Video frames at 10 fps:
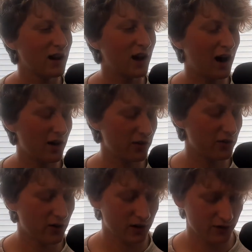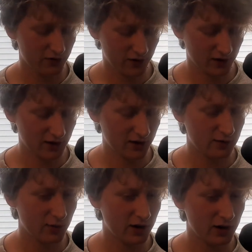I don't know how to fucking
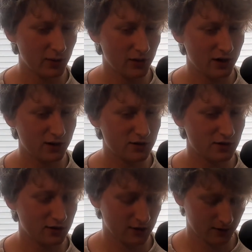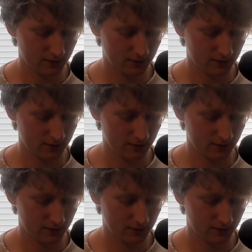explain it, but it's just like,